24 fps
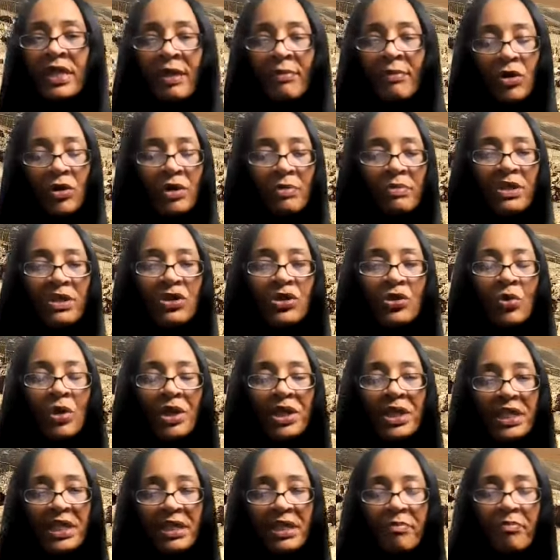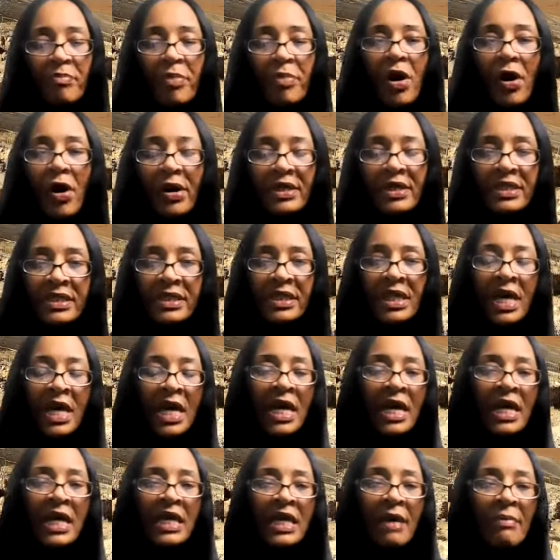and I'm going to be doing it in parts,
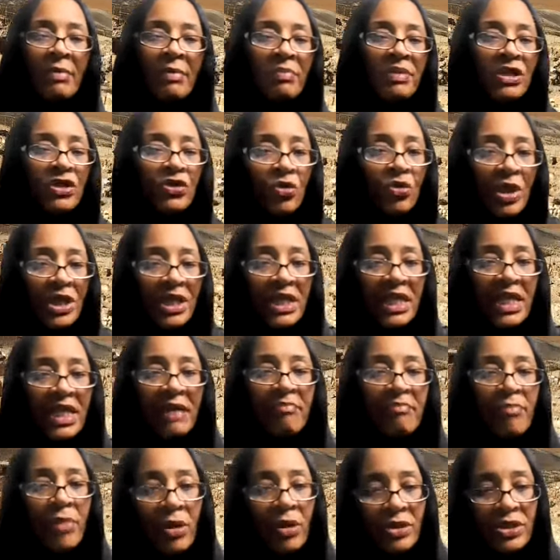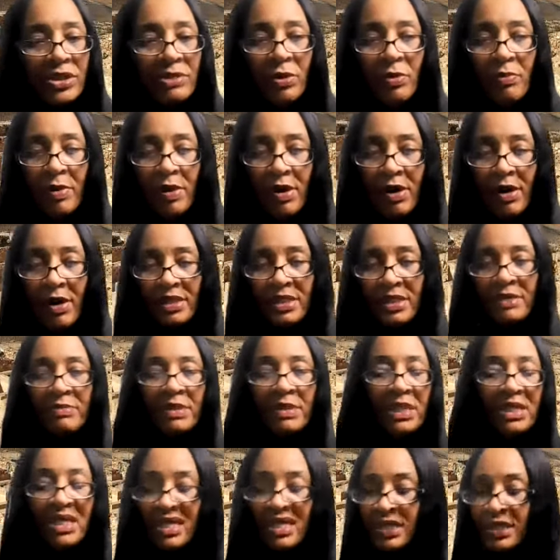and I'm going to be doing it in multiple parts
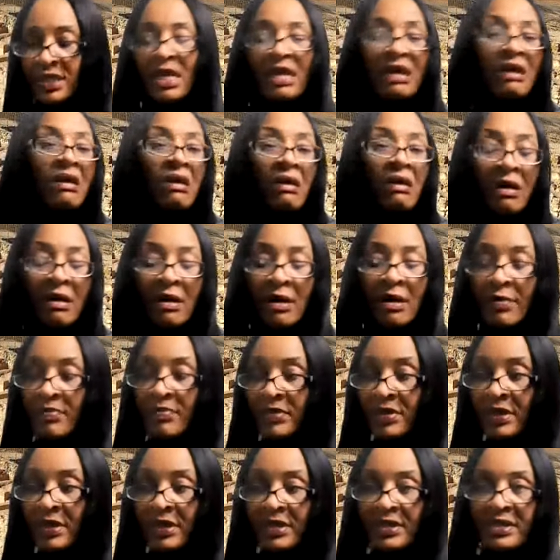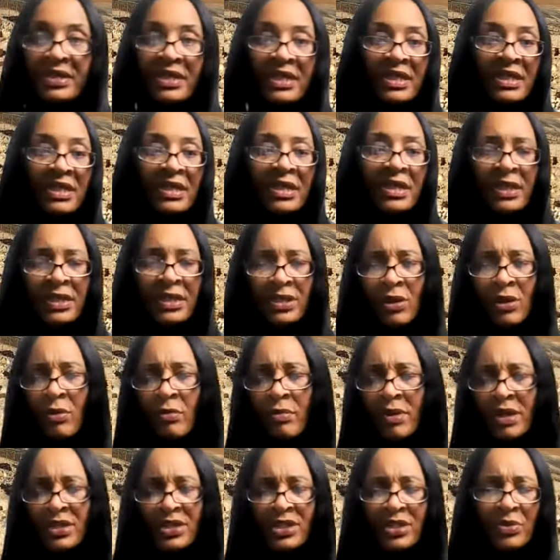because it's so
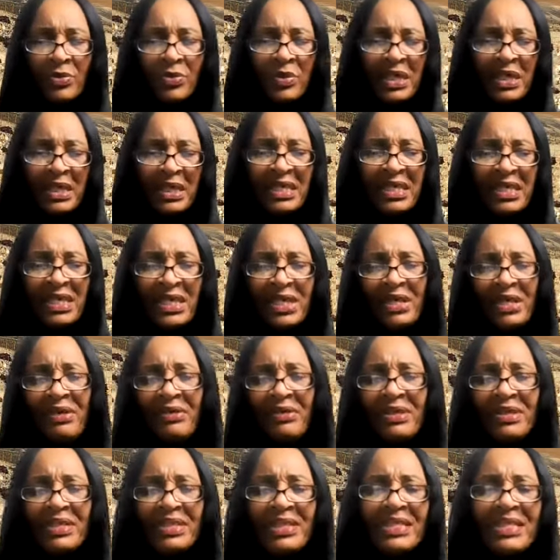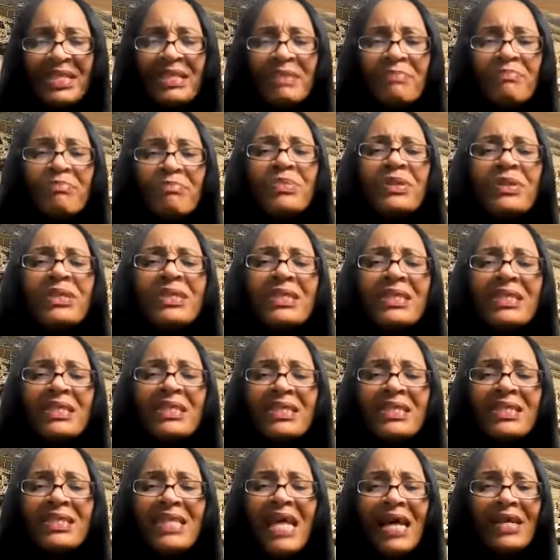much to read here. And book
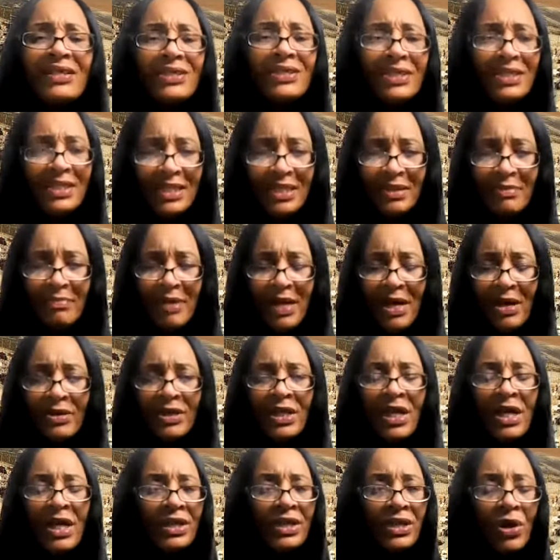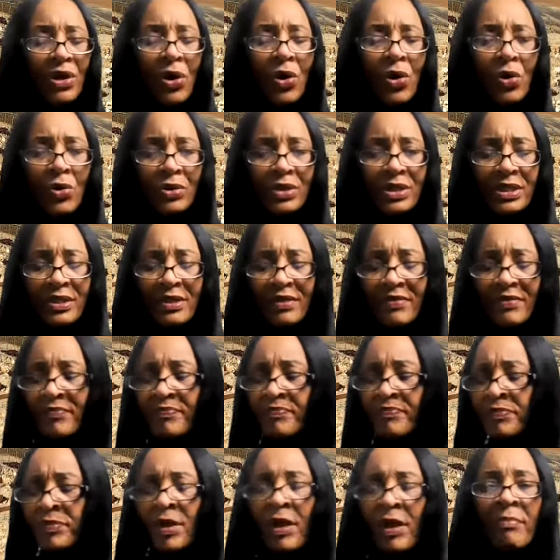is not just about Yehoshua,
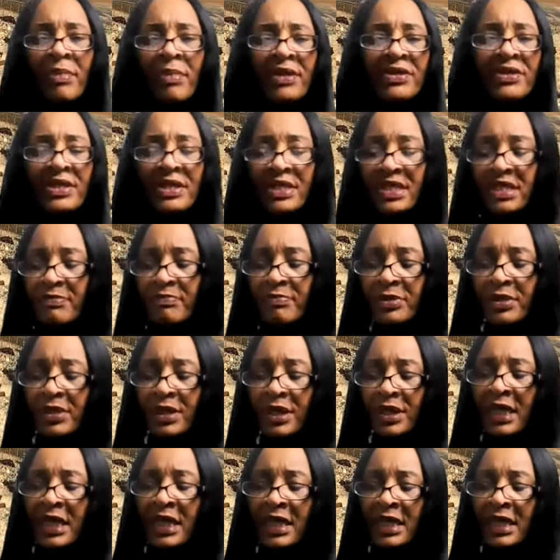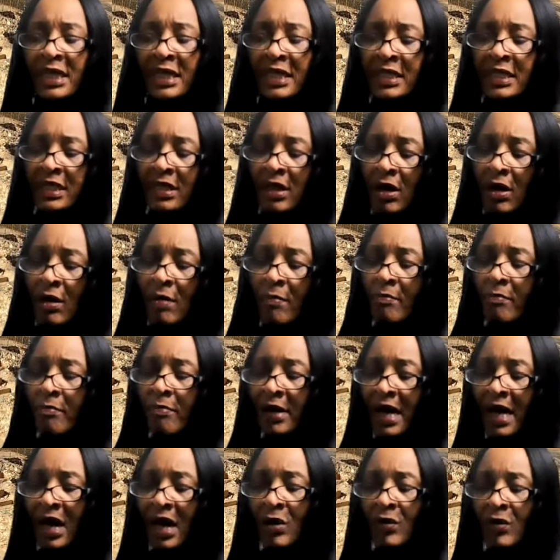but this book is
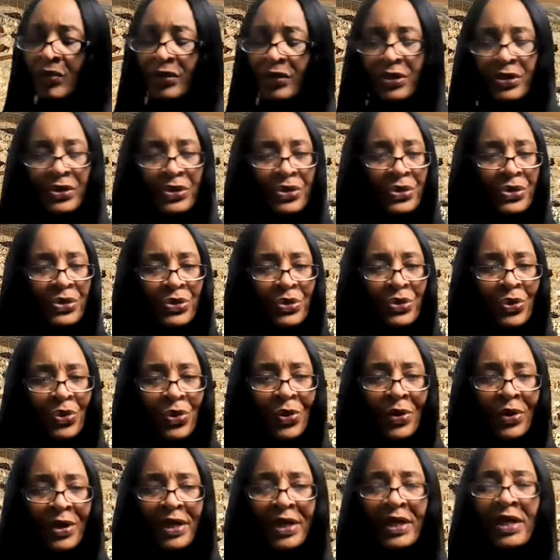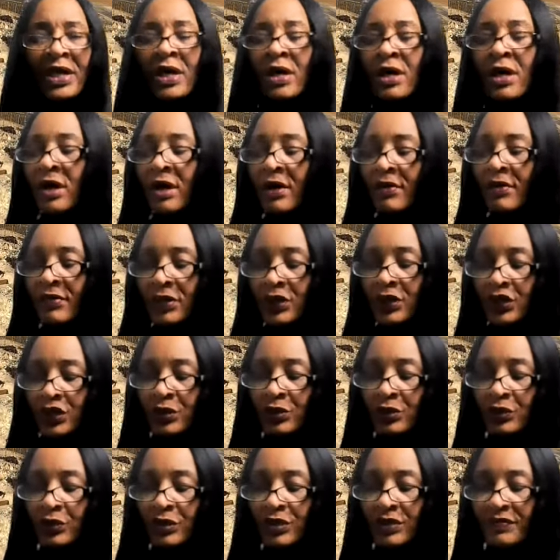about the story of the
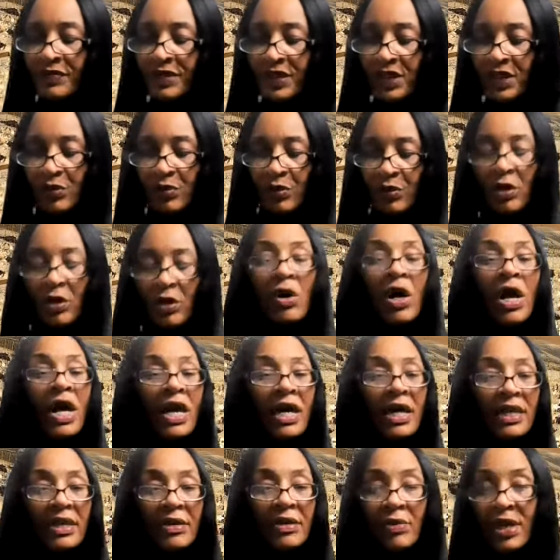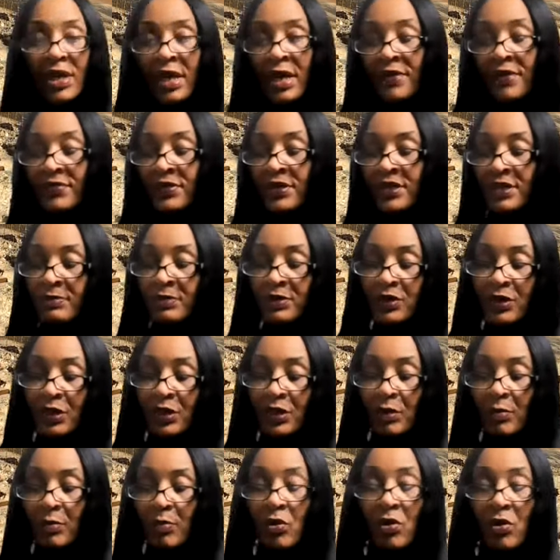children of Israel. And at this
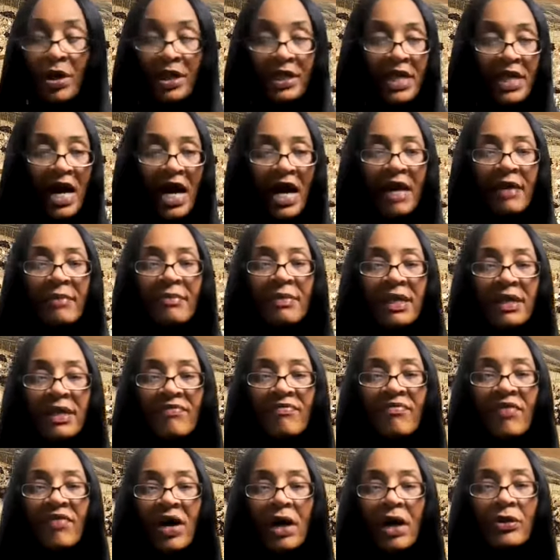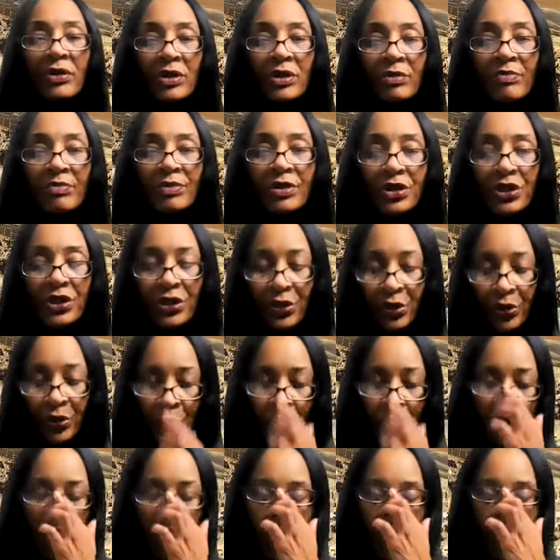particular point, I'm in volume
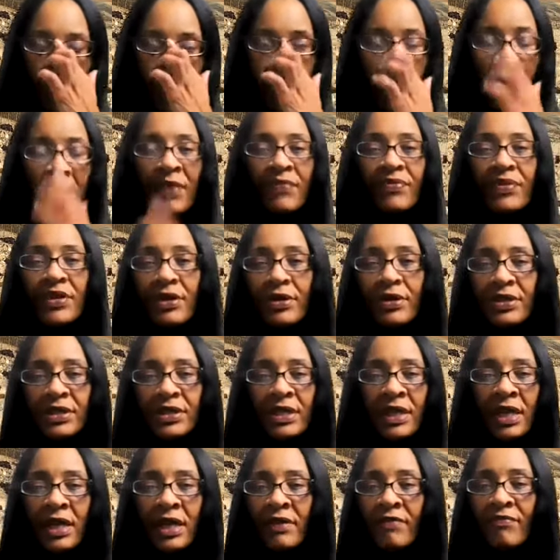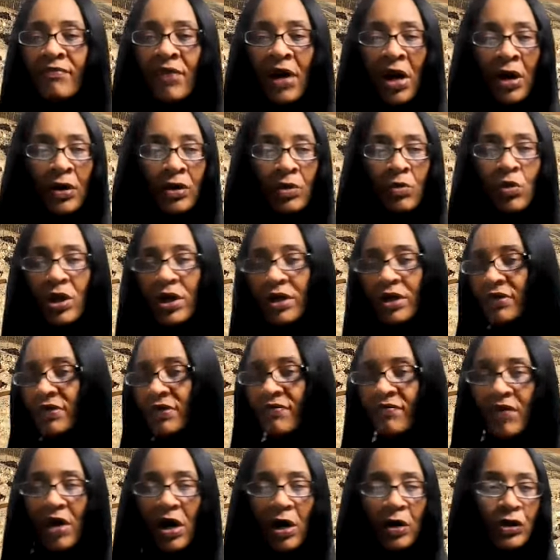2, and there's a volume 1
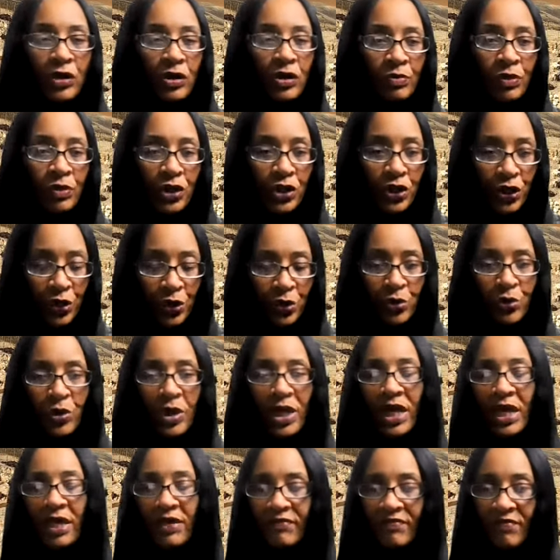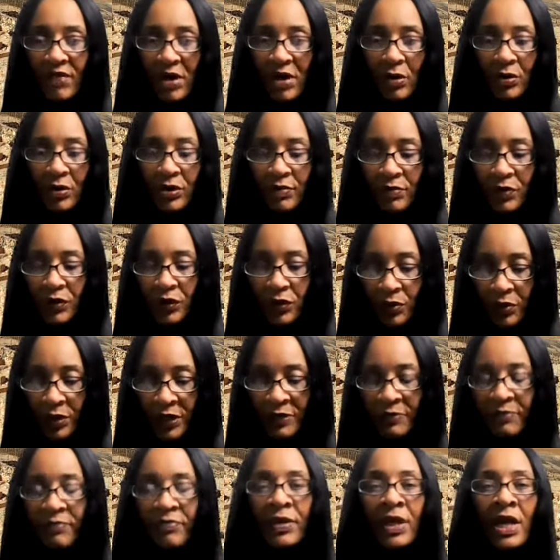and volume 2 and volume
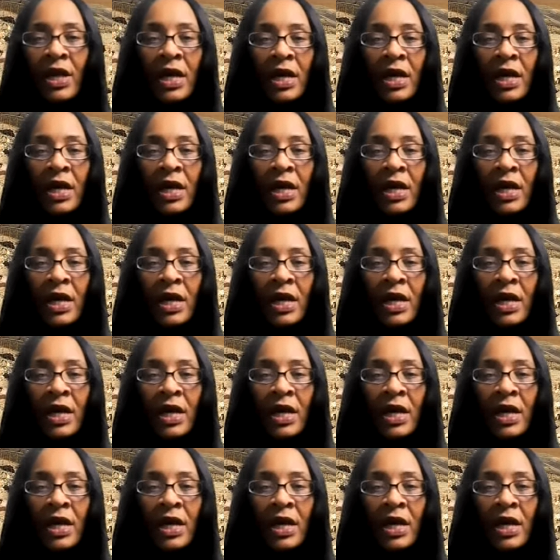3.